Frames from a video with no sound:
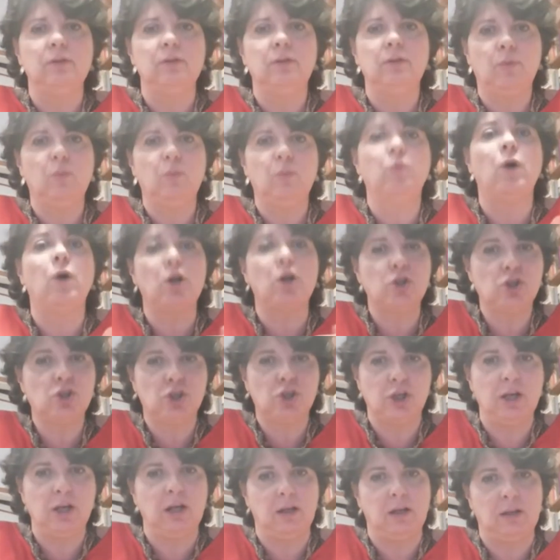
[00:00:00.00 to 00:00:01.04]

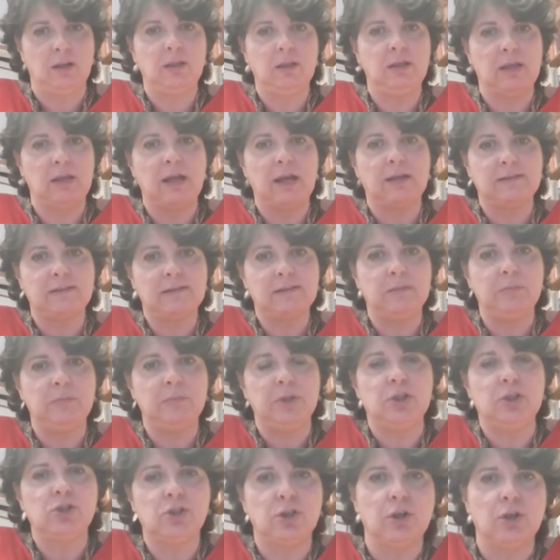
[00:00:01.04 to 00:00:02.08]
watching the
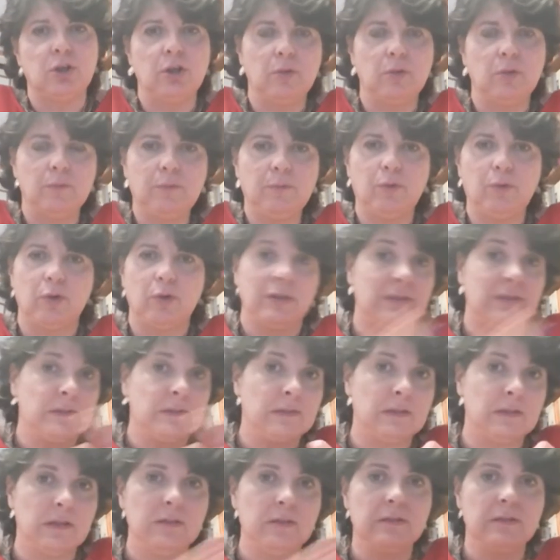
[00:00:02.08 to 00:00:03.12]
exhibition, for
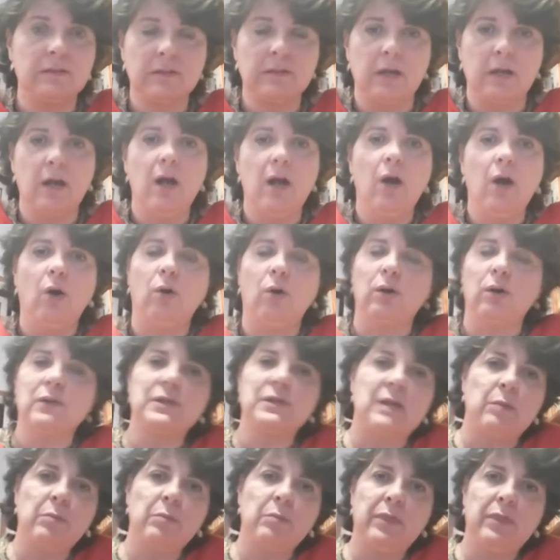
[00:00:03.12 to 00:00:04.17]
instance, or
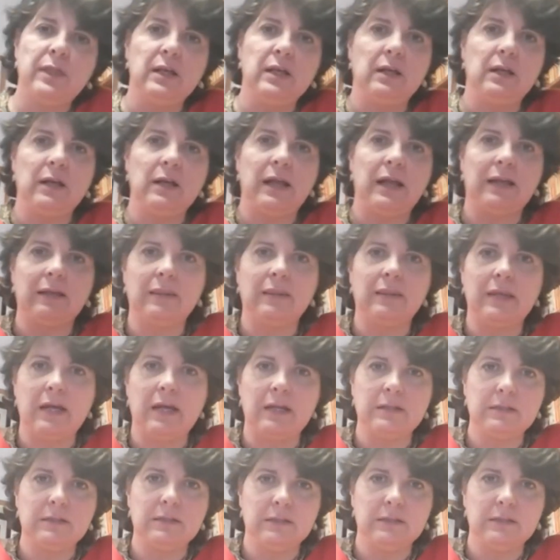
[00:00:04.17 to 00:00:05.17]
something like that?